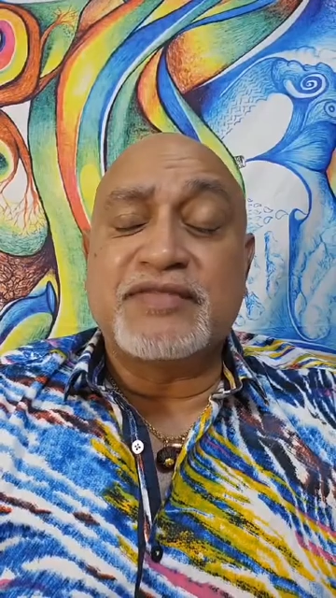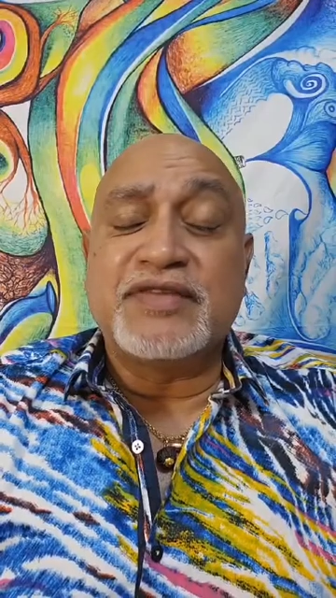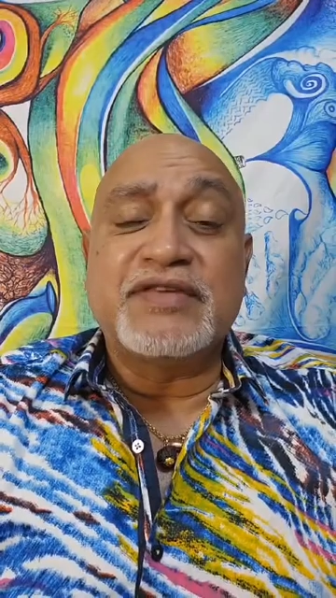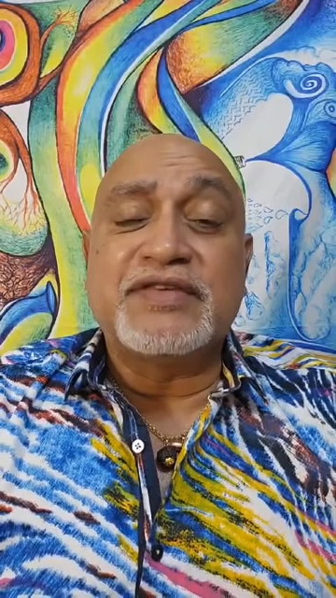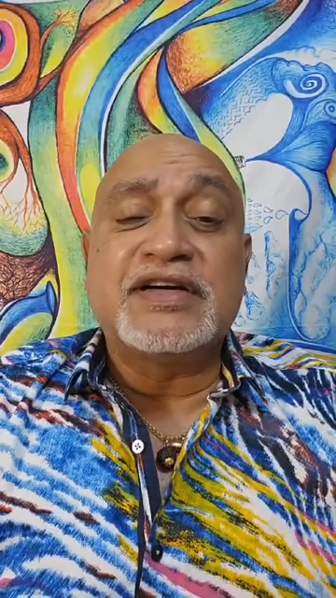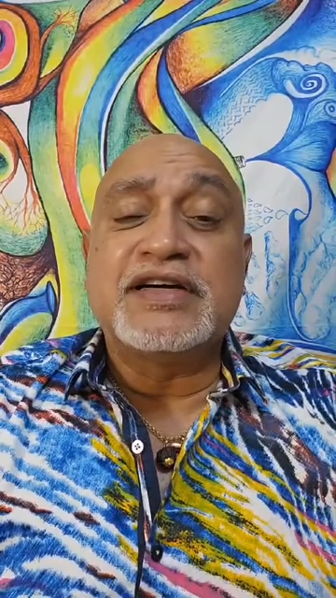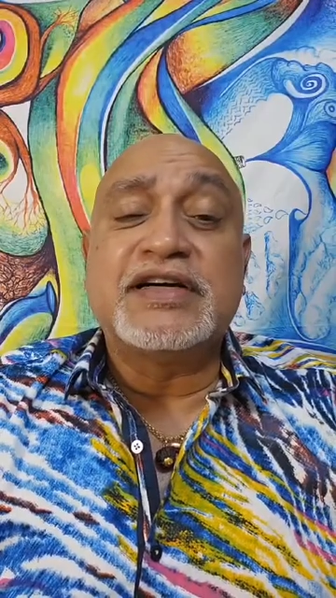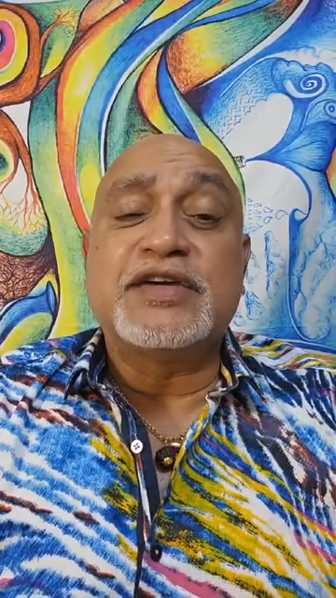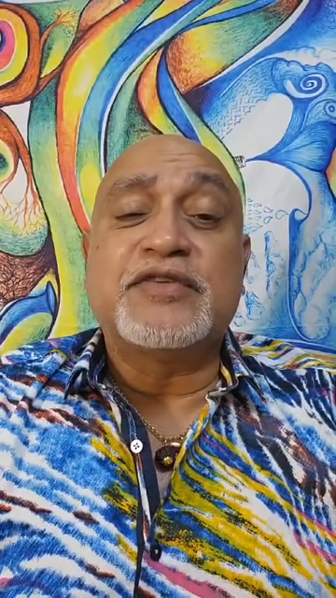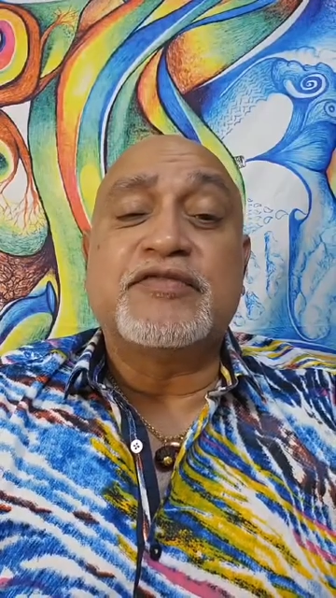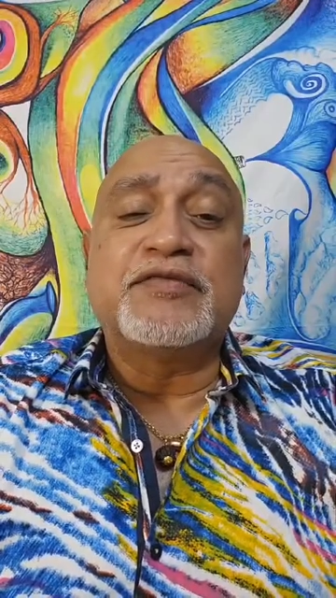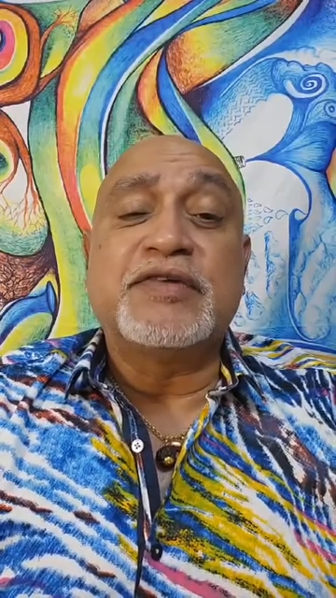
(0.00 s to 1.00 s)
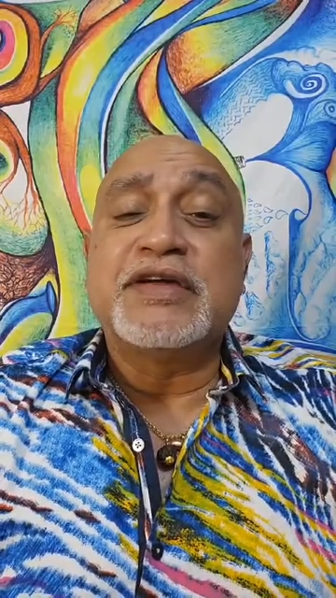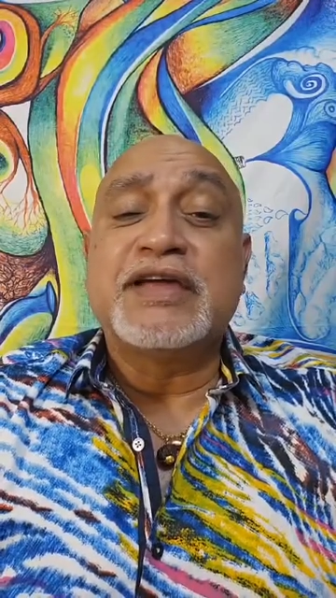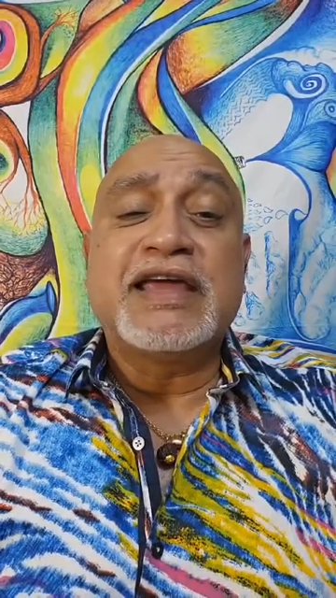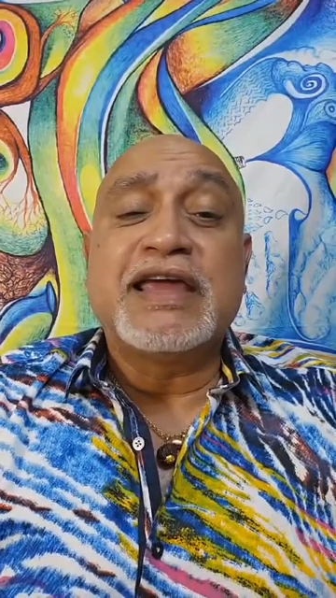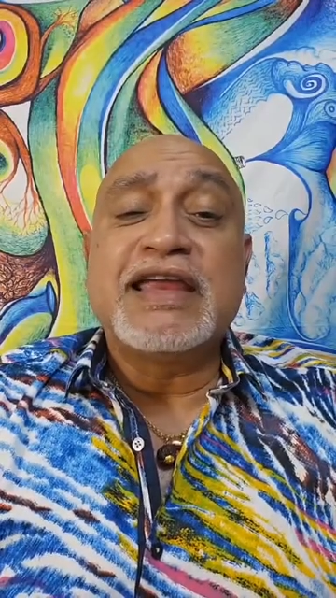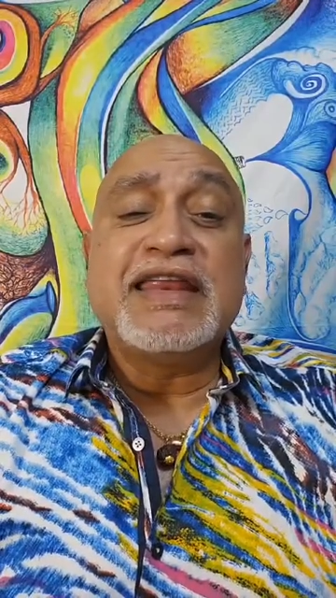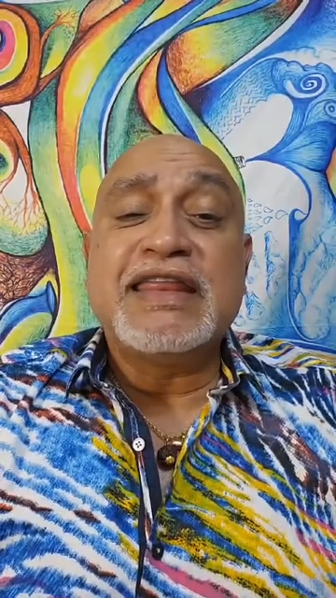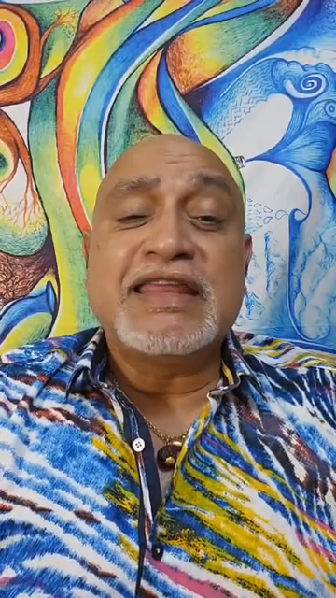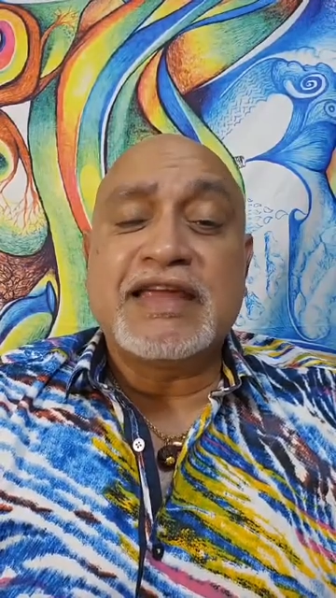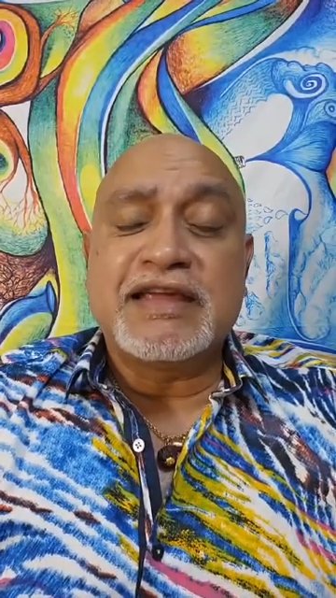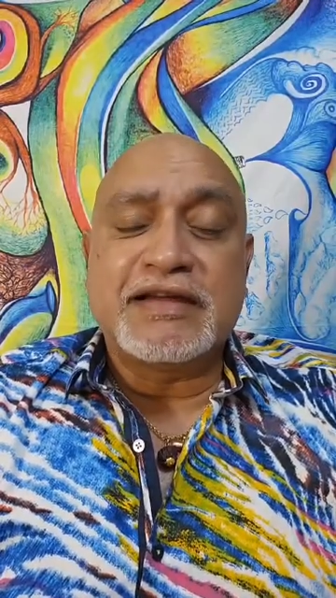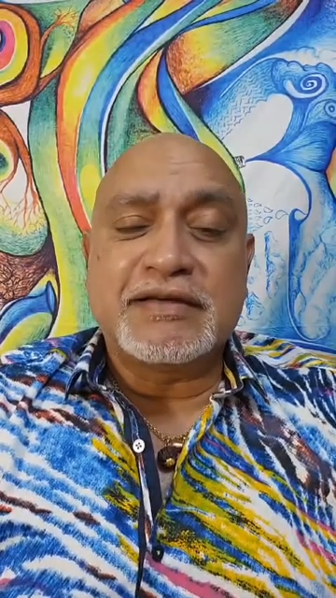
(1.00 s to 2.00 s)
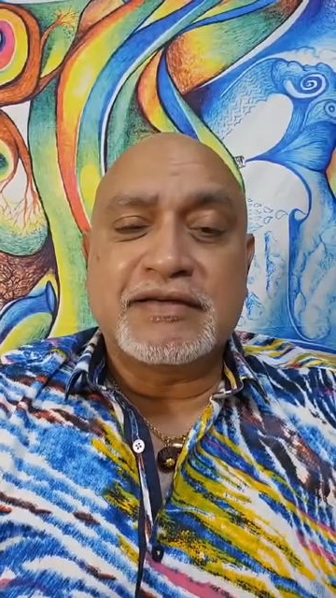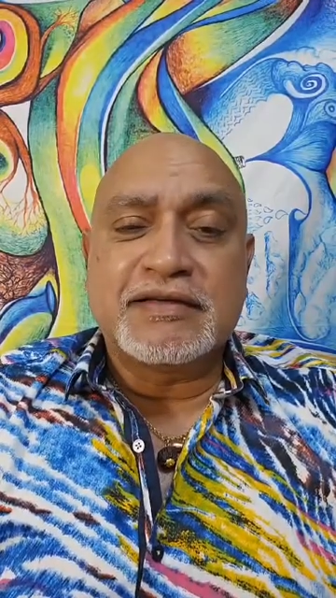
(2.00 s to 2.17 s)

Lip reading: never heard of anything